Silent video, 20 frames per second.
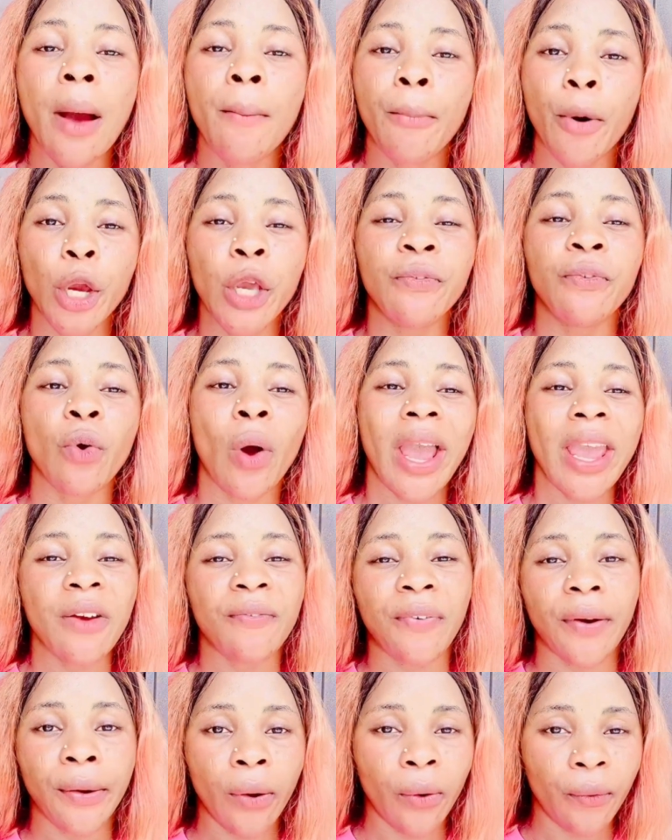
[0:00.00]
But if you are a
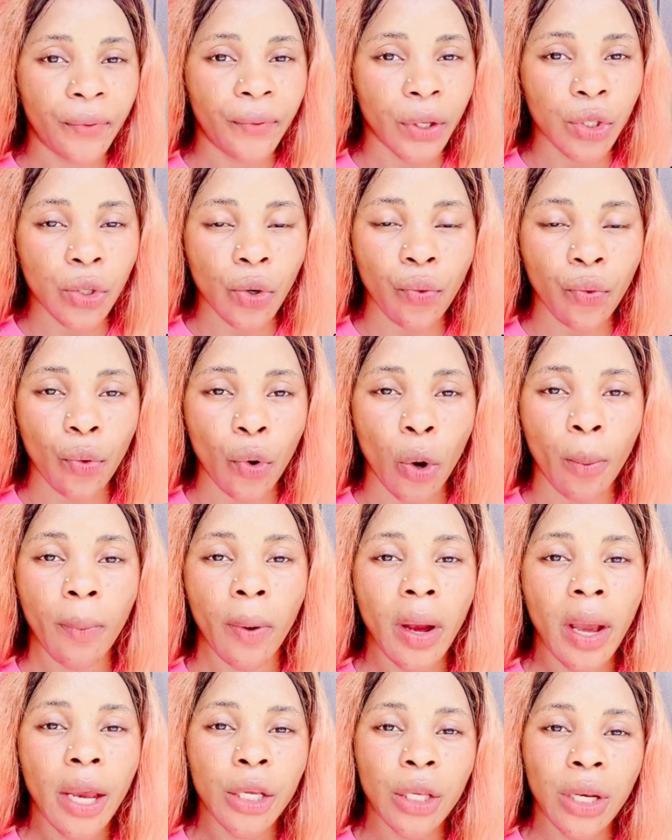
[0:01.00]
fan of face scrub,
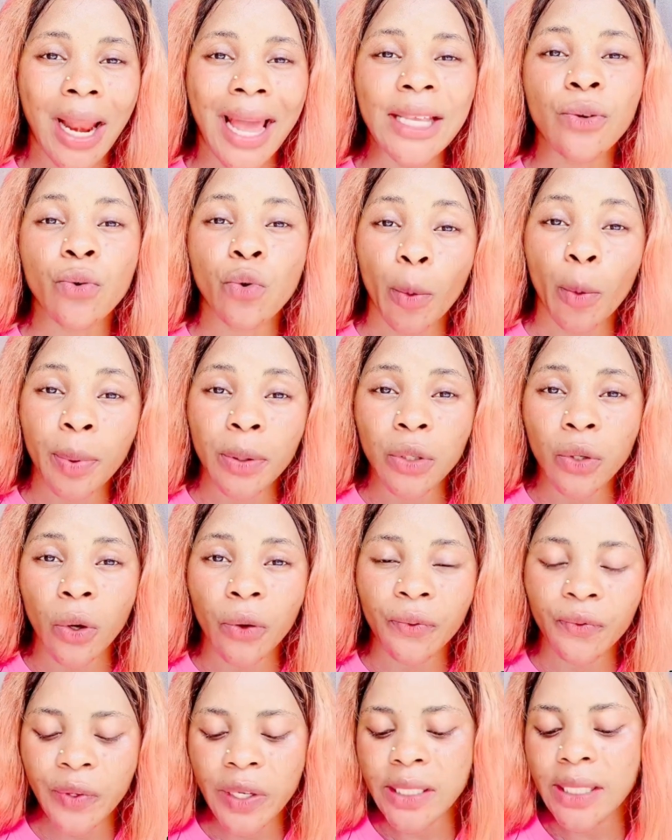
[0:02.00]
you like scrubbing your
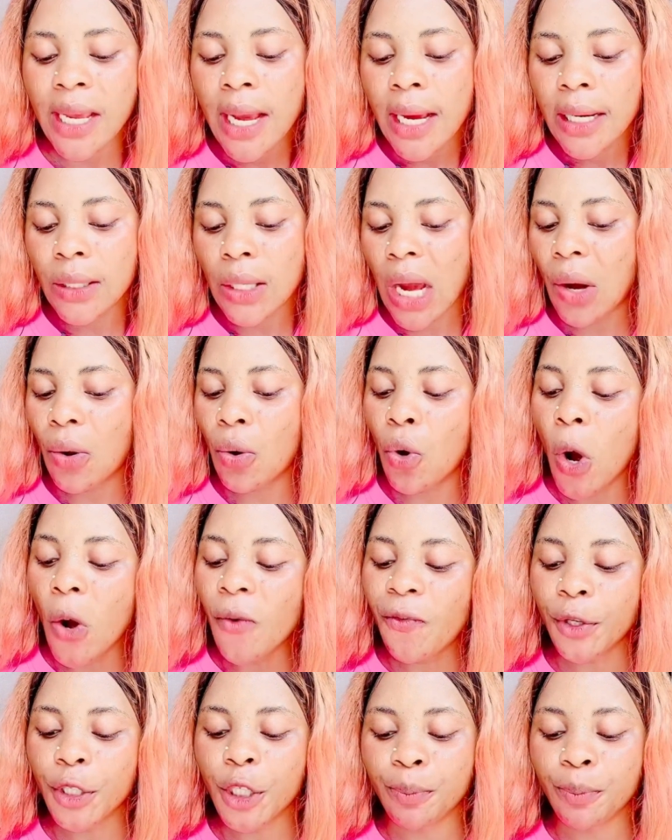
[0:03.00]
face, now go
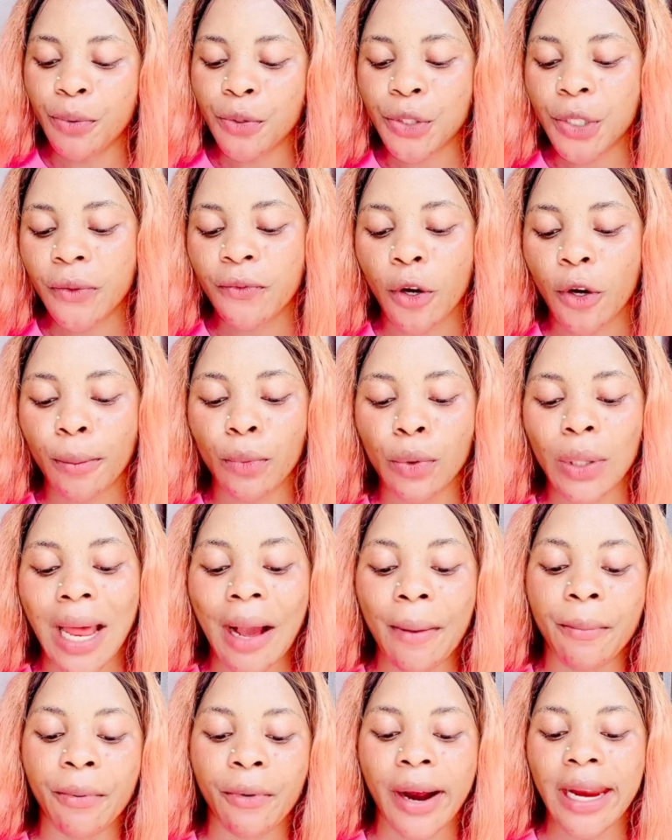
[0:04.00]
for the Beauty
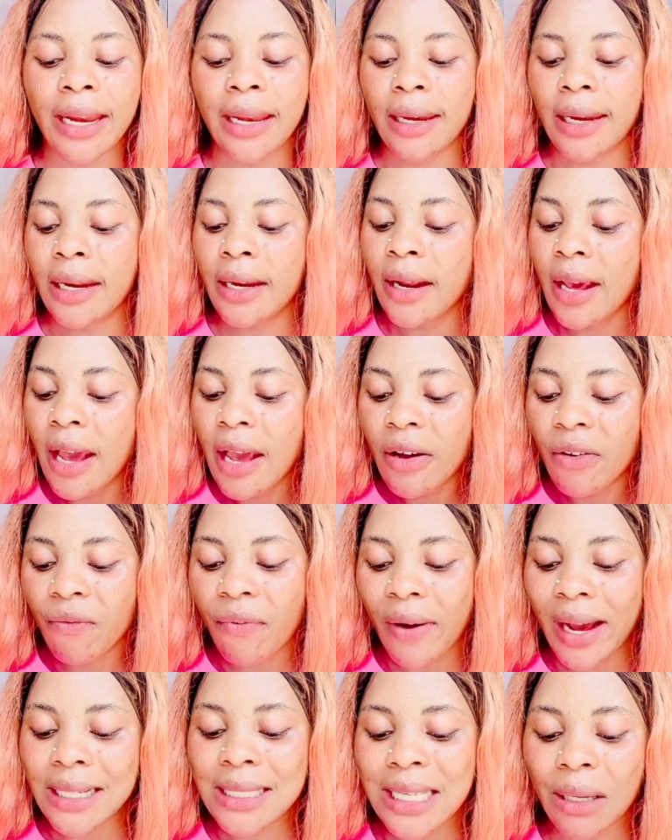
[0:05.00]
Formula Brightening
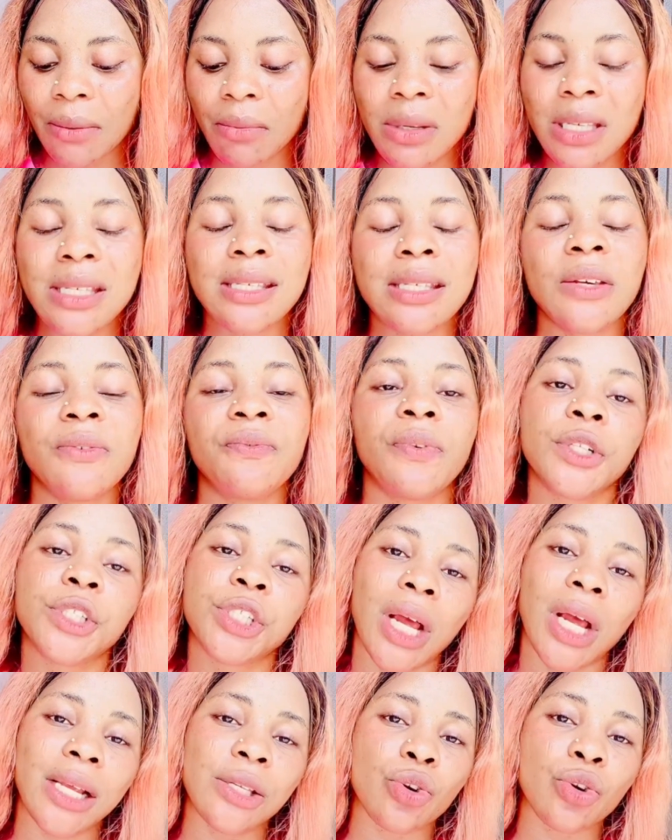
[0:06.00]
Vitamin C
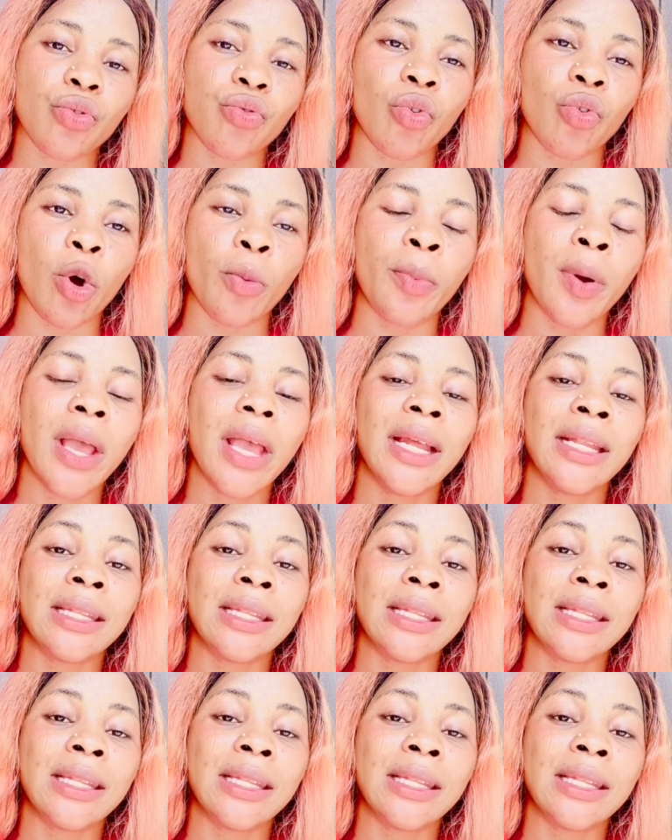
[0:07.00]
Facial Scrub.